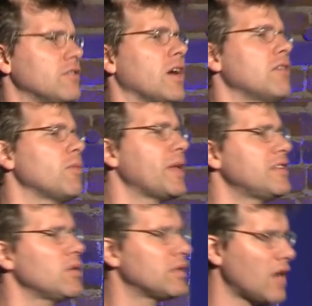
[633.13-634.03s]
or I can
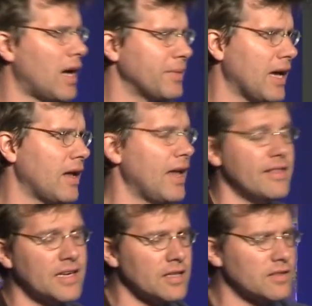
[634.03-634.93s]
replace it with Tomcat,
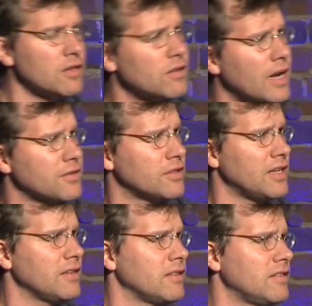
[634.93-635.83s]
and the Git synchronizer
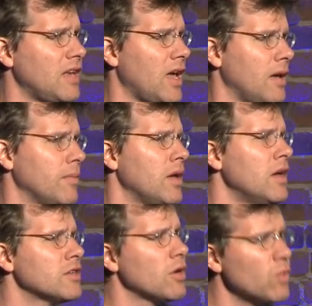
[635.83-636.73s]
stays the same.
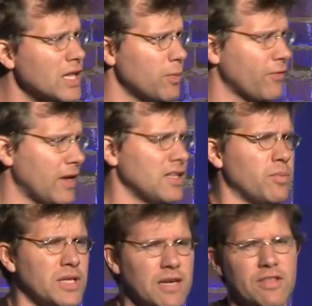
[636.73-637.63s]
So I really profoundly
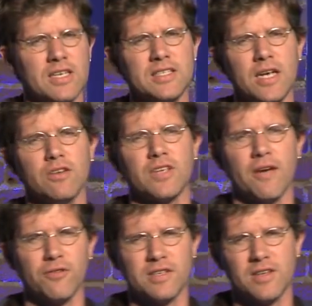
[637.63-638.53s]
believe that containers
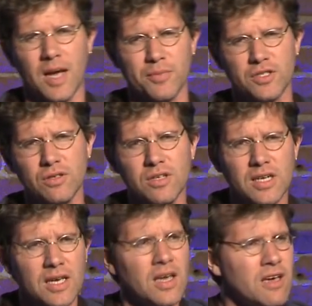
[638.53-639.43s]
offer us an
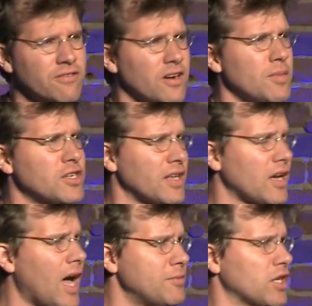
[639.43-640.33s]
opportunity, very much
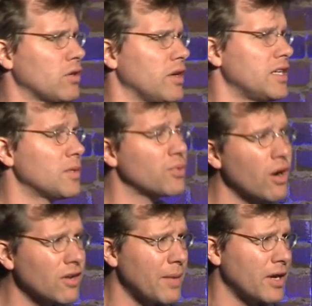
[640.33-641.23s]
like object-oriented
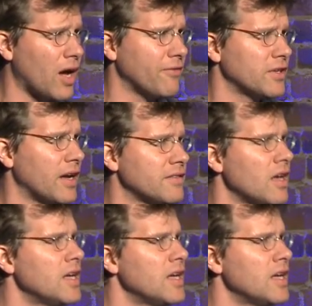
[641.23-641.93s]
programming offered us,